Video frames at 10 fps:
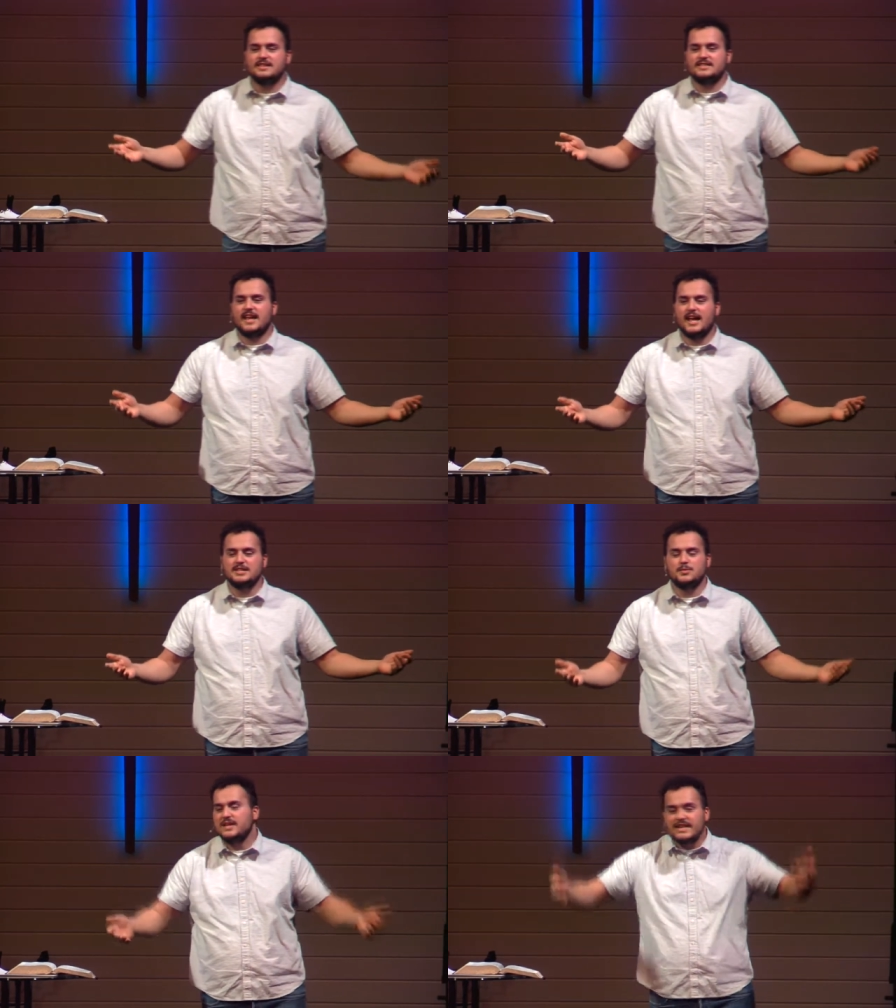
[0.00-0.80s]
this
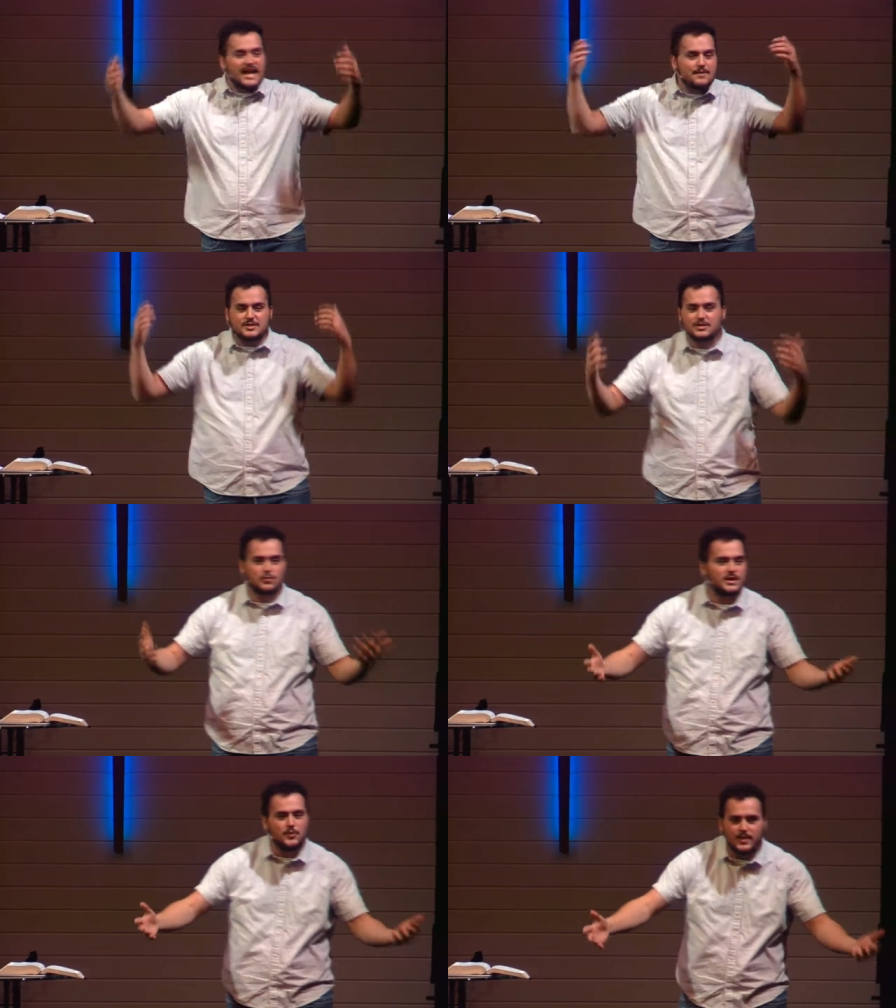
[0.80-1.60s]
test when he gave us
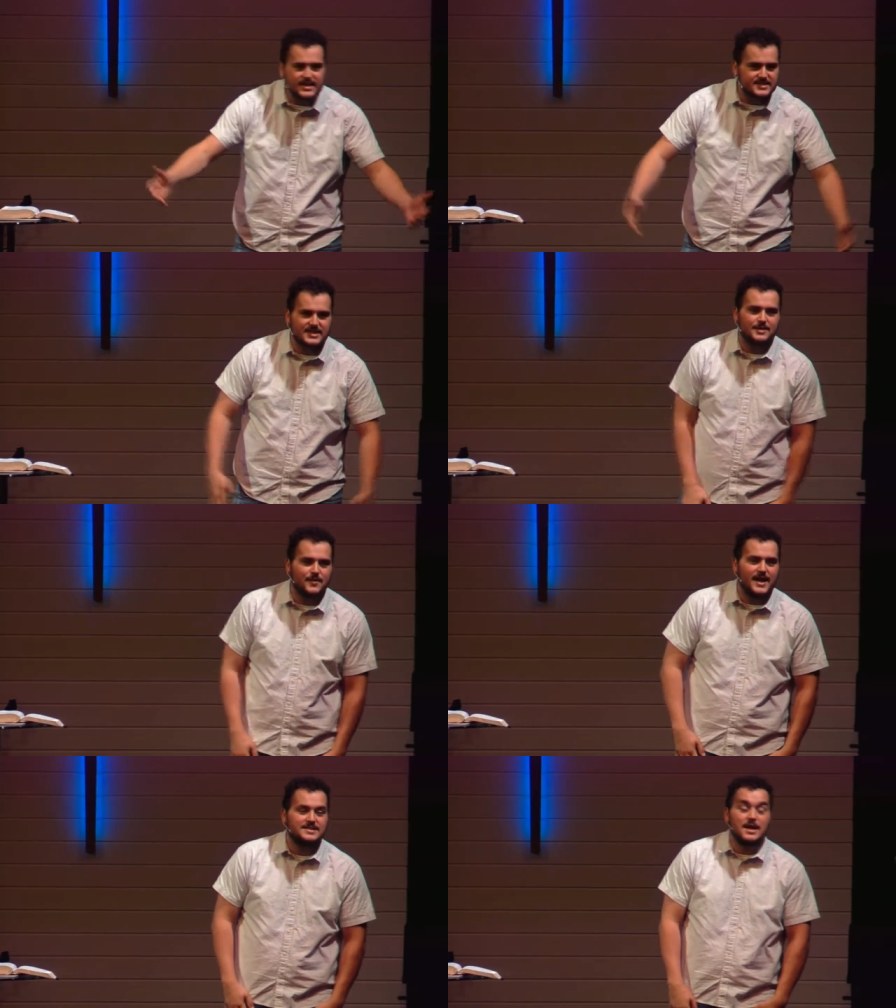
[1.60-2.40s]
three weeks in
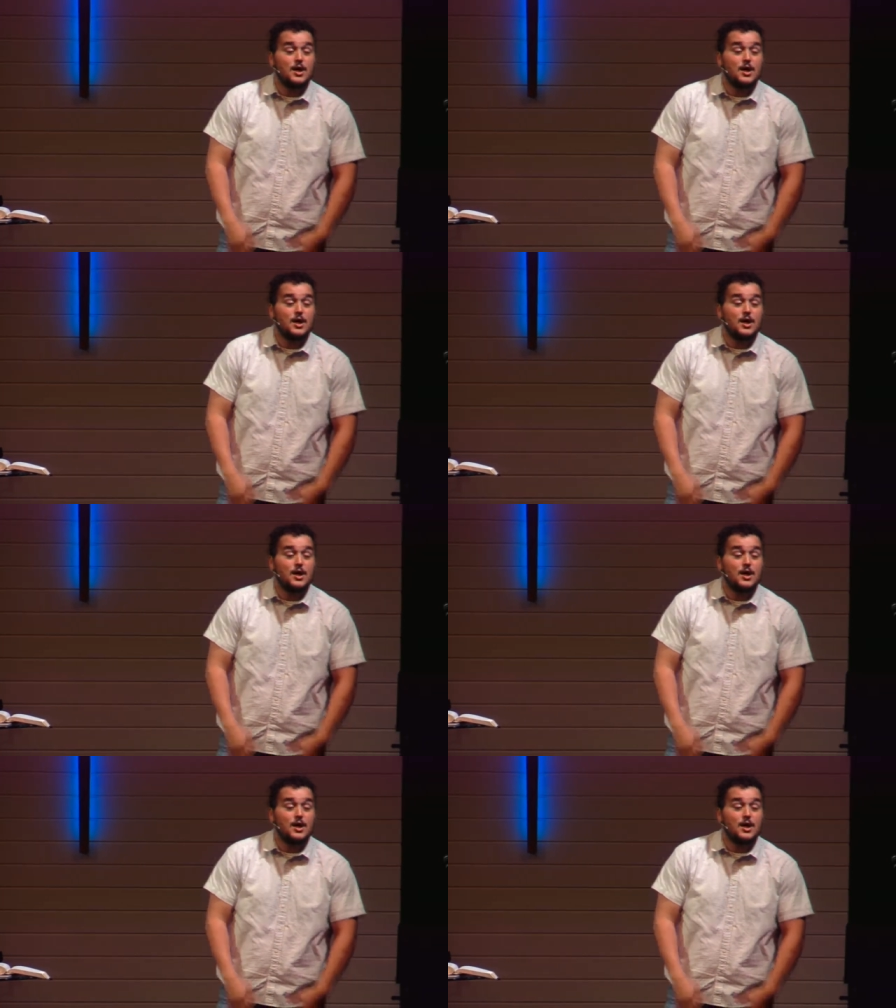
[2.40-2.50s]
advance.